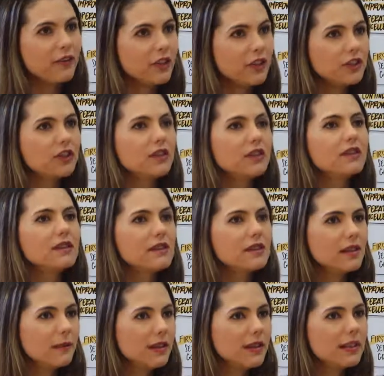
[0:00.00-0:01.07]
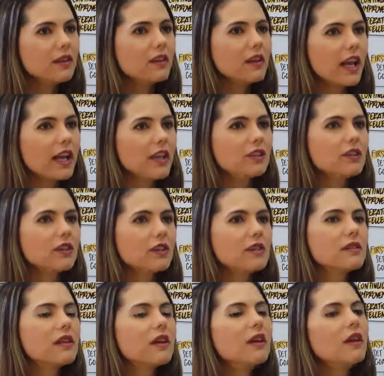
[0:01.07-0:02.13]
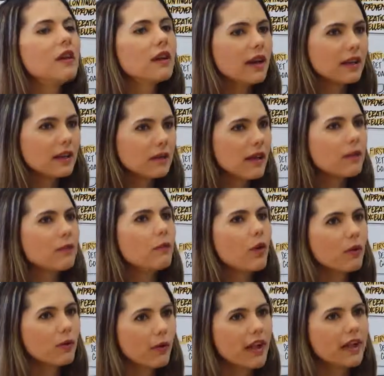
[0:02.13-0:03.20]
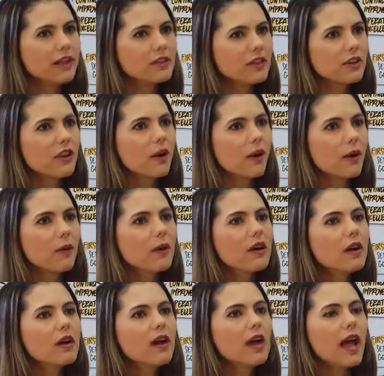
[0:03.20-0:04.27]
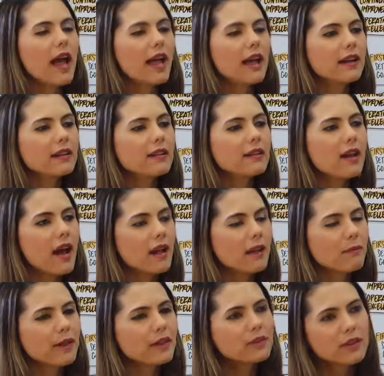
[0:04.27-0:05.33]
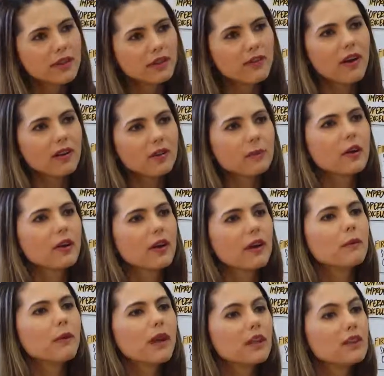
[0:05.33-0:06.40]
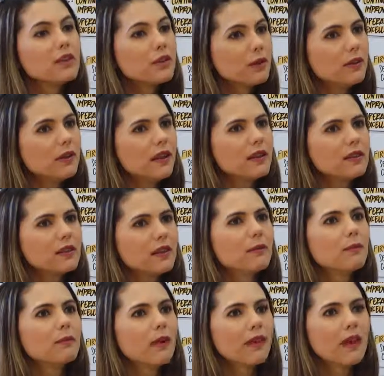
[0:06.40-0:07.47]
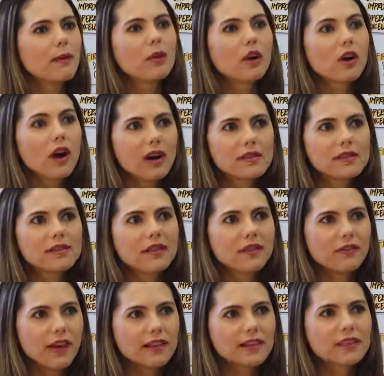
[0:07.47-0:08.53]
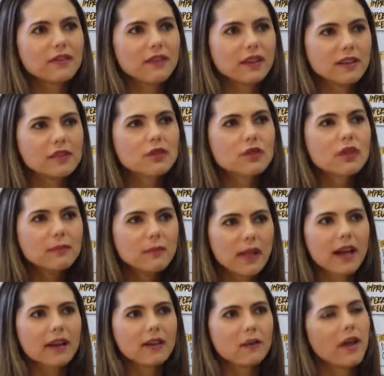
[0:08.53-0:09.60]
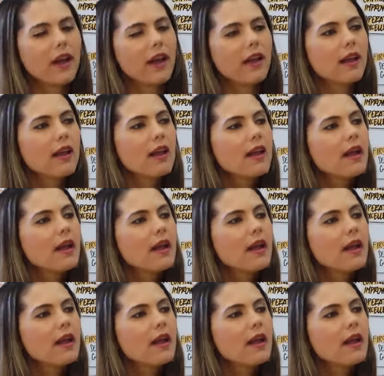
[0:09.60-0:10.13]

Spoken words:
efficient in CBD locations, kind of like more ready to go. And by doing the volume program, we can do this in a lot more cost-effective and streamlined way.